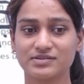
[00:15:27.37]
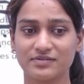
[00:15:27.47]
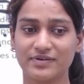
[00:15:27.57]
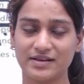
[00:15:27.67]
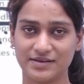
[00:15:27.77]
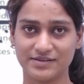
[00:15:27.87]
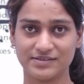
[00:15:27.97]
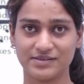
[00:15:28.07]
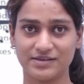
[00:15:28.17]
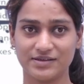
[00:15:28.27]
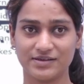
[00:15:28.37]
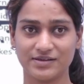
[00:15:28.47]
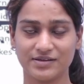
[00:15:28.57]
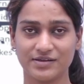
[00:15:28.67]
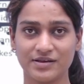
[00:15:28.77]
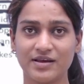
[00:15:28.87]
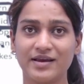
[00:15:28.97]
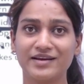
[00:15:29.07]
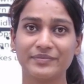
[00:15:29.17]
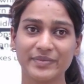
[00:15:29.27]
validity.
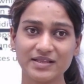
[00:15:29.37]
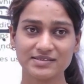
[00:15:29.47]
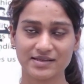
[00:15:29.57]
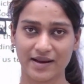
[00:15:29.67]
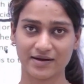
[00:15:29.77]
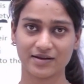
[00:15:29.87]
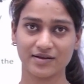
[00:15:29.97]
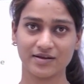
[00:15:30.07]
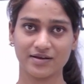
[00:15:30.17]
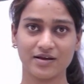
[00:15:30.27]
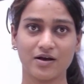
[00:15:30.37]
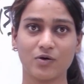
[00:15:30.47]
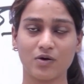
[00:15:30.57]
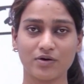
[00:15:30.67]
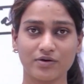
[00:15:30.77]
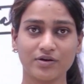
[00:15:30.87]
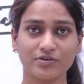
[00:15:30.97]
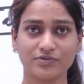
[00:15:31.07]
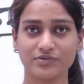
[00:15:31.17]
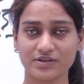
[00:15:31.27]
It means that, according
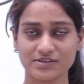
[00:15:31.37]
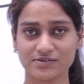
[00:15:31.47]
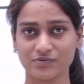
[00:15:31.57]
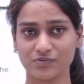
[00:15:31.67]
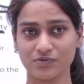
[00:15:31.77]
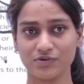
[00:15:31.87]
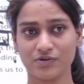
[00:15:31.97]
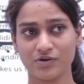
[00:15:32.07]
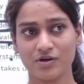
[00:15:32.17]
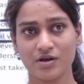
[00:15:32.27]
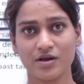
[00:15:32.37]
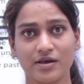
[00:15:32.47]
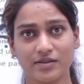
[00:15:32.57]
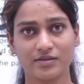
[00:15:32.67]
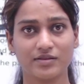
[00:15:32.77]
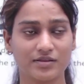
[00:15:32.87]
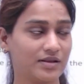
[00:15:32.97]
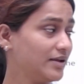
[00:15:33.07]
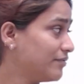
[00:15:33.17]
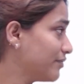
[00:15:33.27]
to this school,
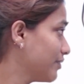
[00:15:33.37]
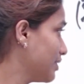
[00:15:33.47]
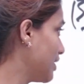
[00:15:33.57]
if there